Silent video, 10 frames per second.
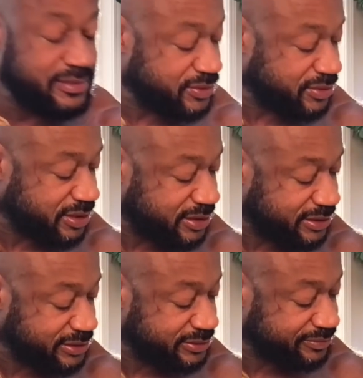morning.
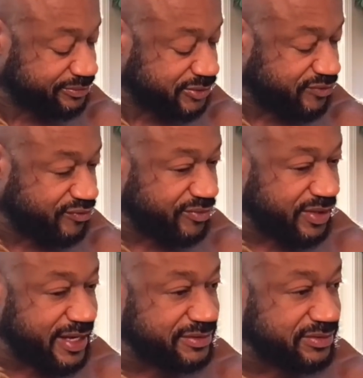Beautiful
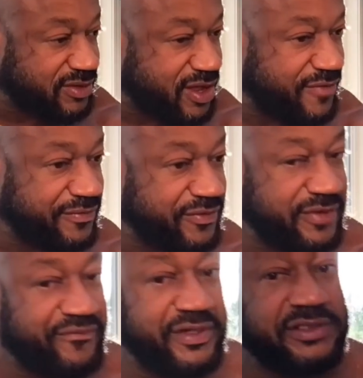morning. Have some coffee. We're
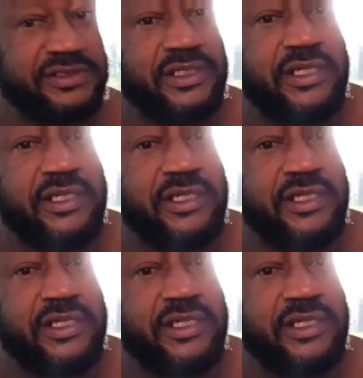going to finish